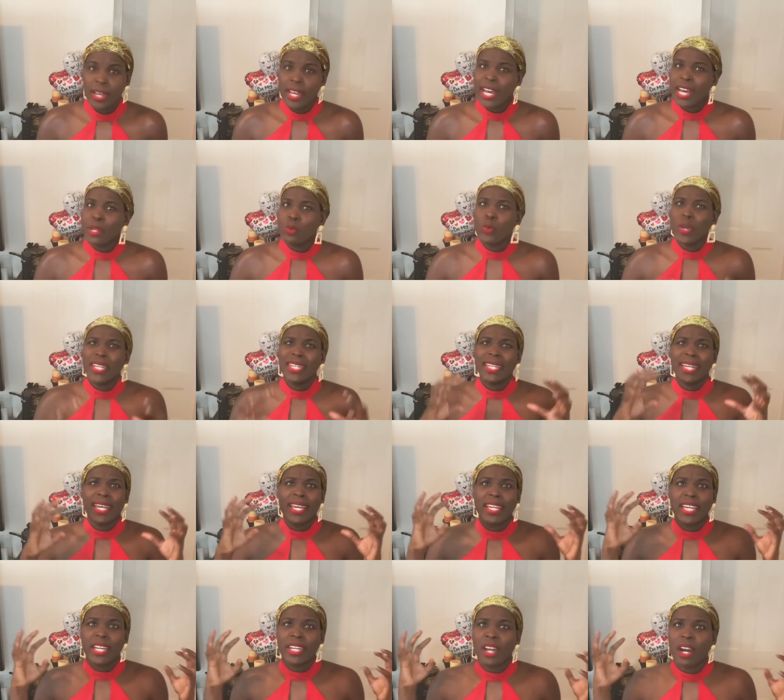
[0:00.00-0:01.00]
And when
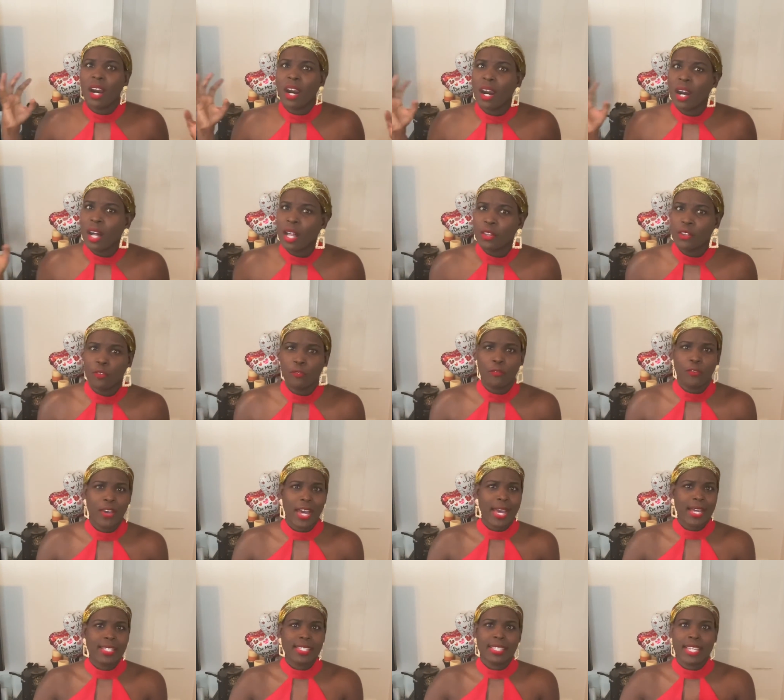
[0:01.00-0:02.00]
they get all the
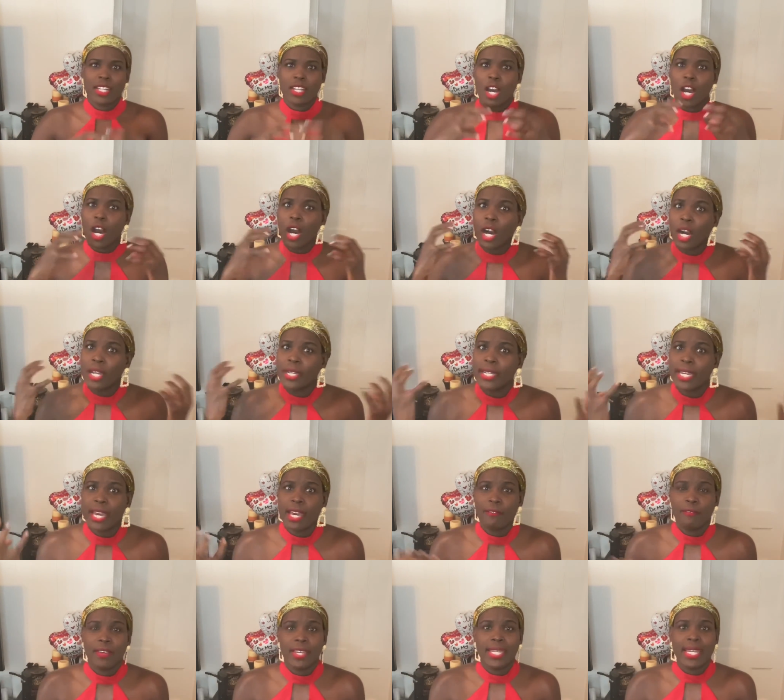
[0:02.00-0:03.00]
facts and all the
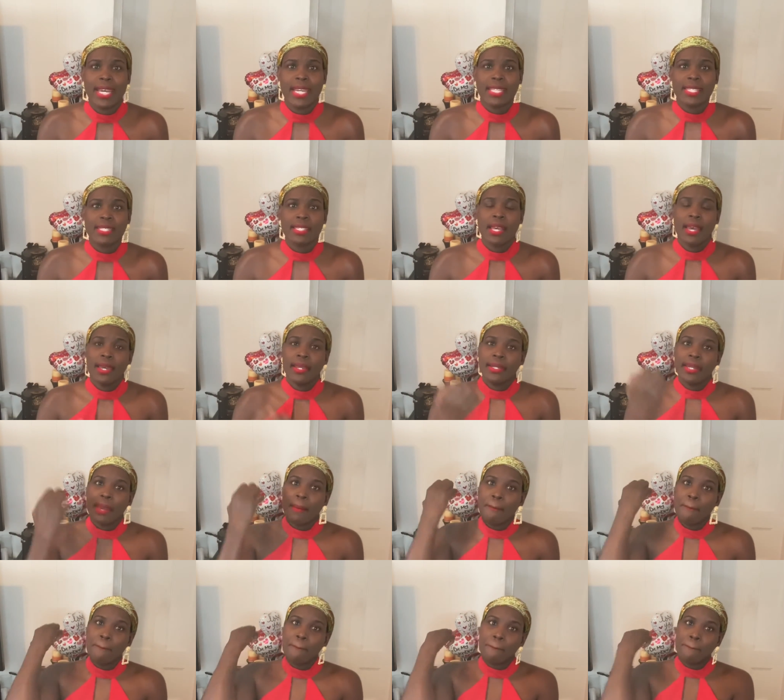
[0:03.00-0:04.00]
evidence,
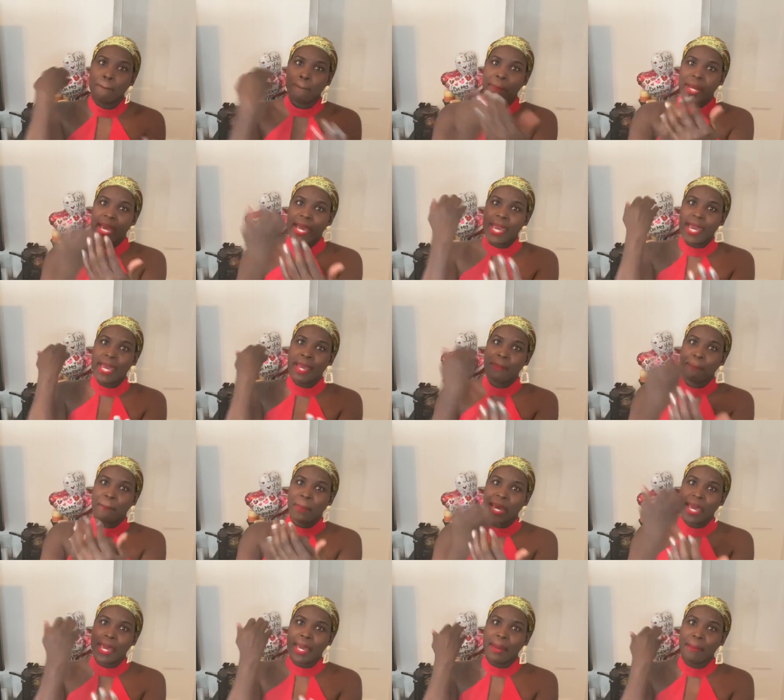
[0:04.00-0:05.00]
then bang,
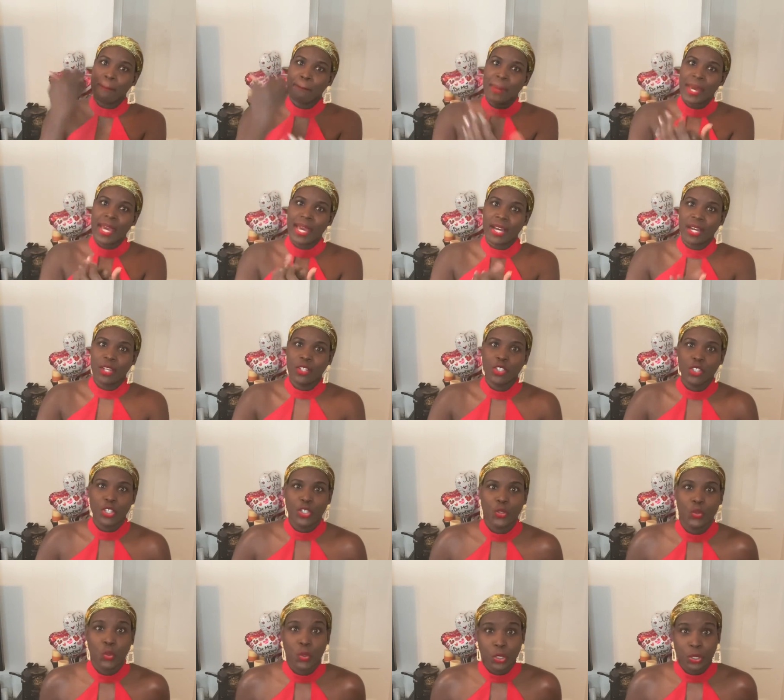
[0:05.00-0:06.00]
bang, bang on
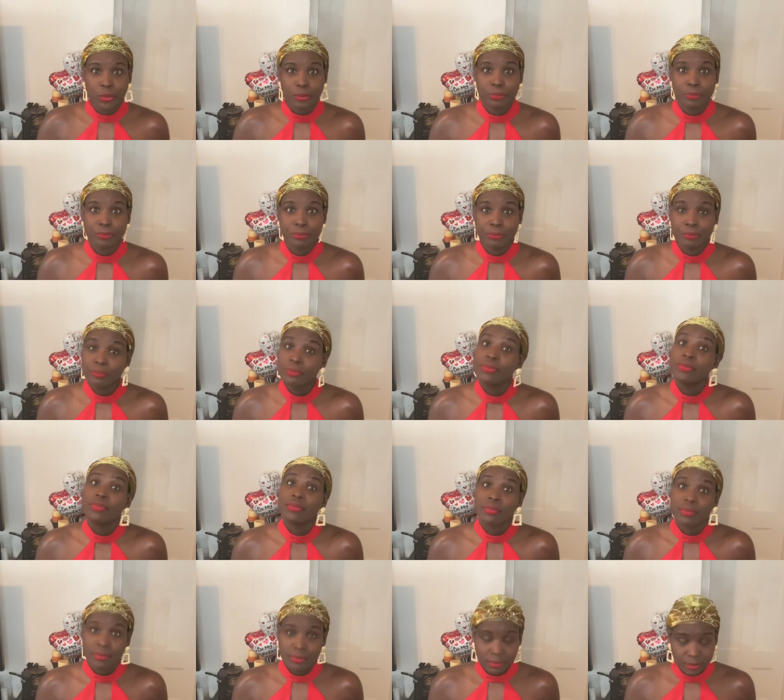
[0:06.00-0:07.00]
your door.
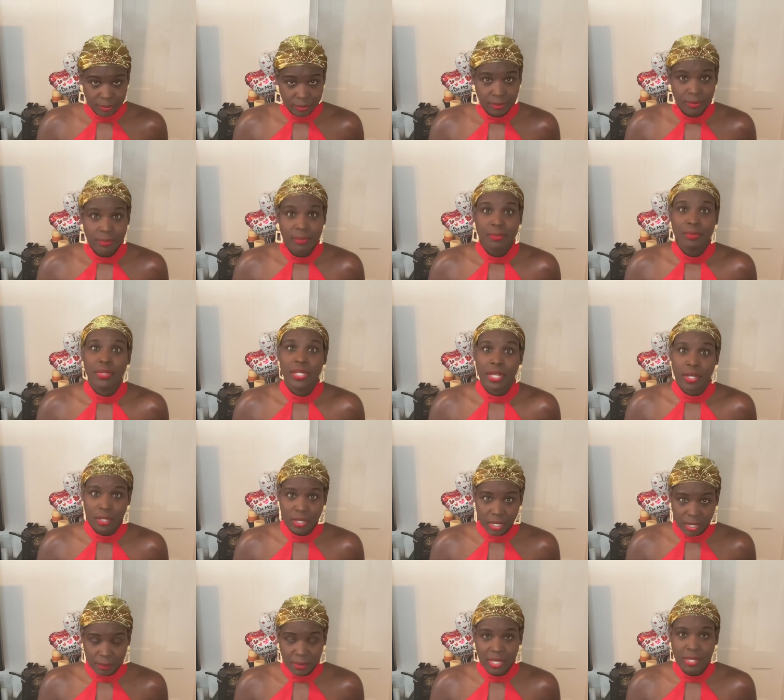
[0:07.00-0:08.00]
They are
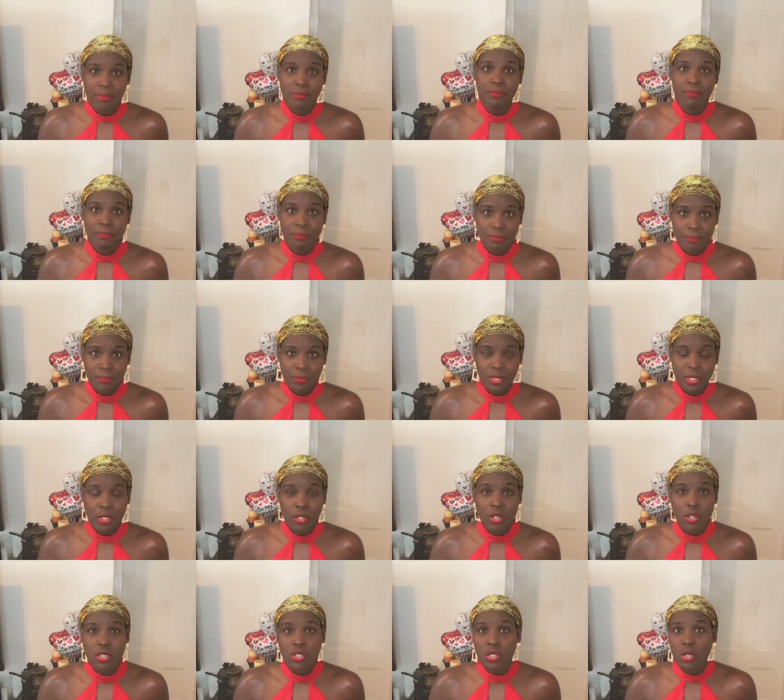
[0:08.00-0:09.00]
coming. You
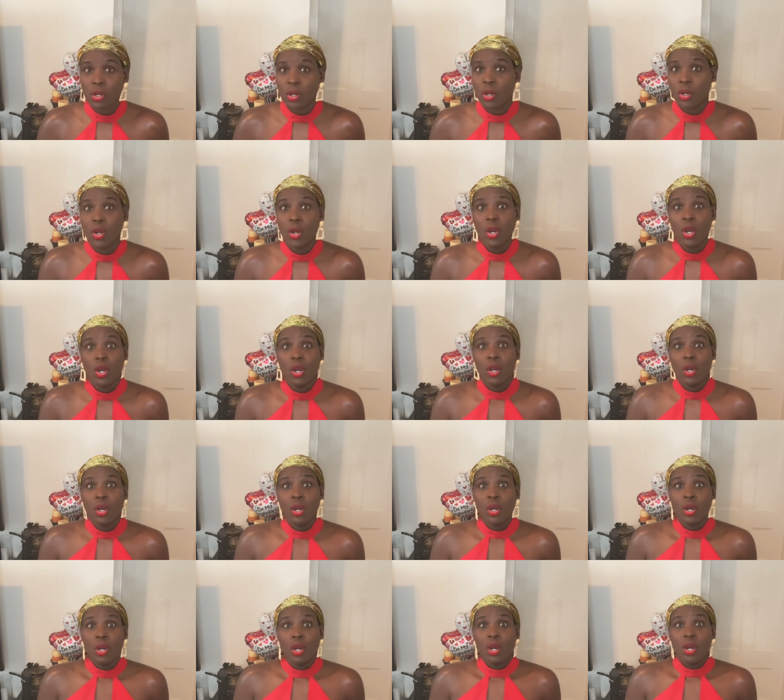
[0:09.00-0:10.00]
know, so
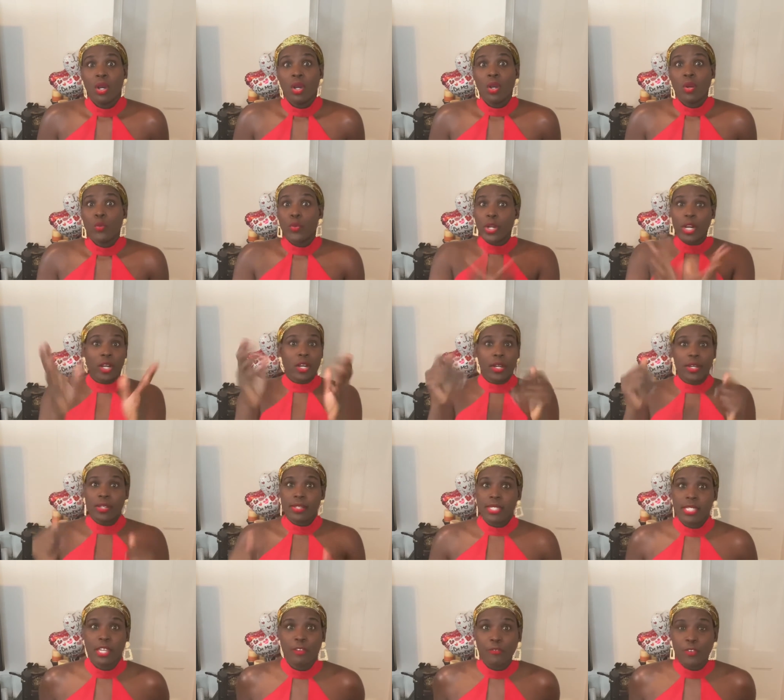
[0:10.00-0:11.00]
we're going to
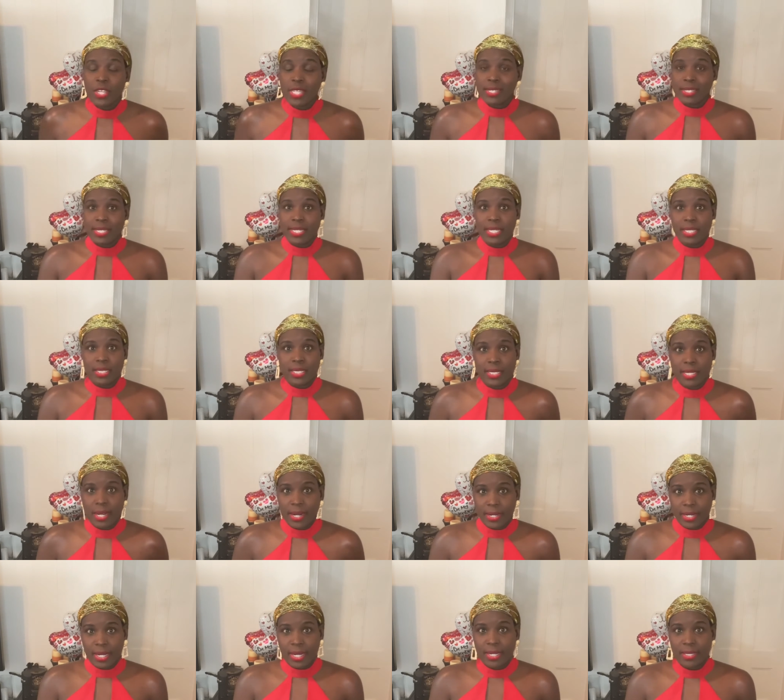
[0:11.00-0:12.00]
see if he's guilty
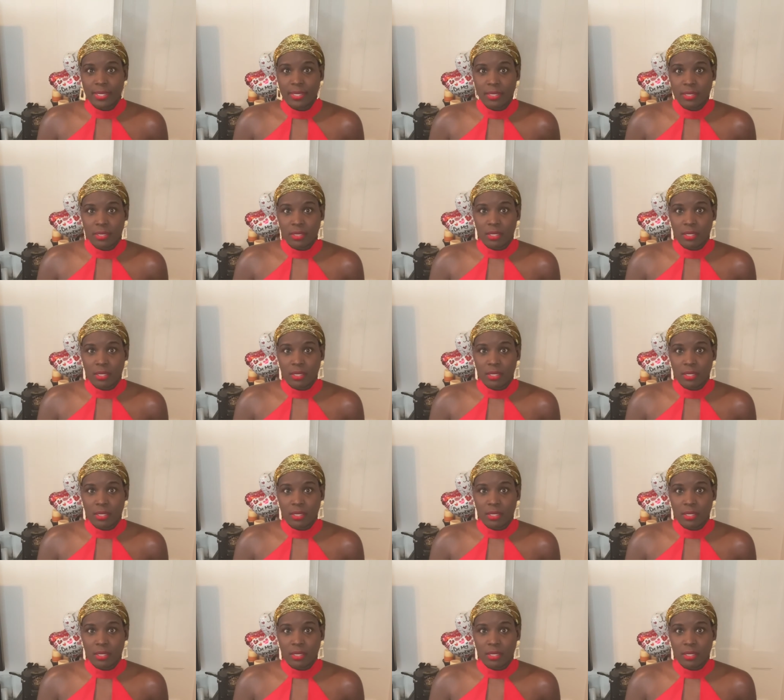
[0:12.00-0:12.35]
or not.